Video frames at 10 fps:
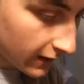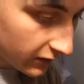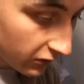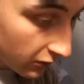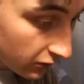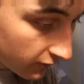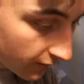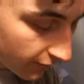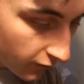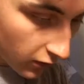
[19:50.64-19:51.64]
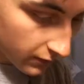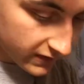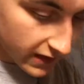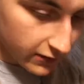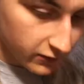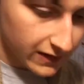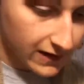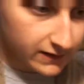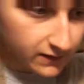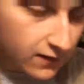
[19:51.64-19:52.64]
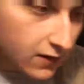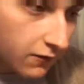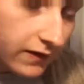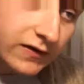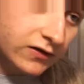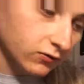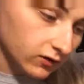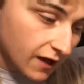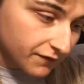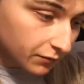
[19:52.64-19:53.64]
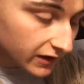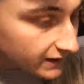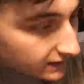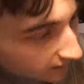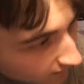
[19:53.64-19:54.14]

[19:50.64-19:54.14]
Toa Nuva form Tahu takes with his two lava blades.